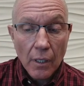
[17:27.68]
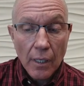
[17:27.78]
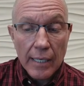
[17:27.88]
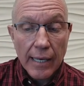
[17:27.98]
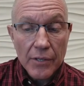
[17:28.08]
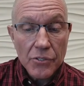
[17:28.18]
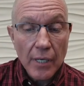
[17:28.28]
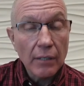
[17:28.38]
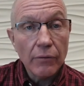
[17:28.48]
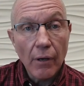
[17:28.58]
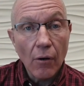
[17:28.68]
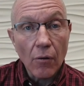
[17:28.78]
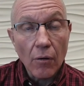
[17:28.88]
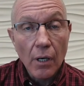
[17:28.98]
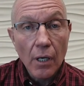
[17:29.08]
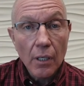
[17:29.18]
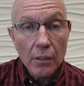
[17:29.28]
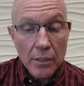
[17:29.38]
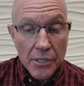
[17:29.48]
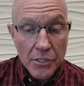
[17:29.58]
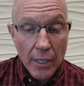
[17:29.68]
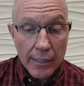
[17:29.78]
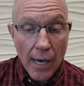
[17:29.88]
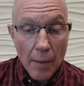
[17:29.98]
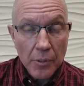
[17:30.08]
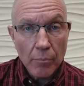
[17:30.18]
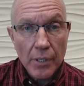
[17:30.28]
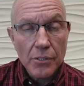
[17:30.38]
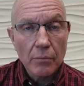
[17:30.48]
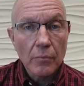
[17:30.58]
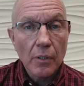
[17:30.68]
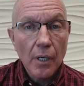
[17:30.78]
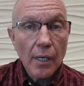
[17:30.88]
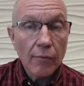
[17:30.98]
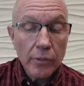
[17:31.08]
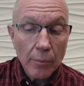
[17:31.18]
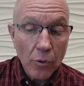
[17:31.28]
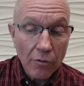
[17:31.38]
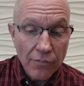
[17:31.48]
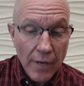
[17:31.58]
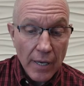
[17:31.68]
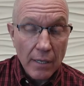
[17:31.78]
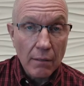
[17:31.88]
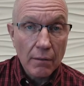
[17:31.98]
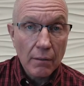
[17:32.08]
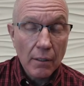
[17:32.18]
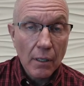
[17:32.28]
King had said no to the sunny optimism of liberal faith,